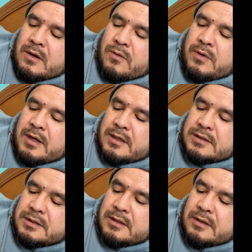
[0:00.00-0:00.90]

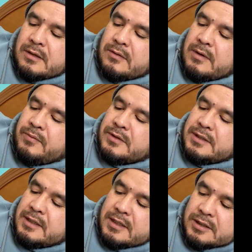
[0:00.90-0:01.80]
Wings
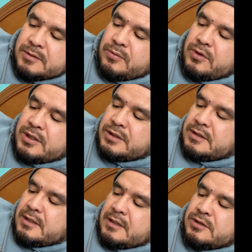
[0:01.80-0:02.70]
represent
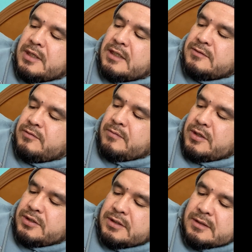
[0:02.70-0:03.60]
inspiration and
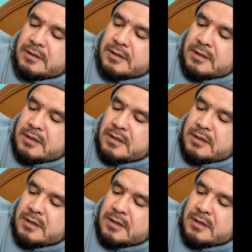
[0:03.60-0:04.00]
transformation.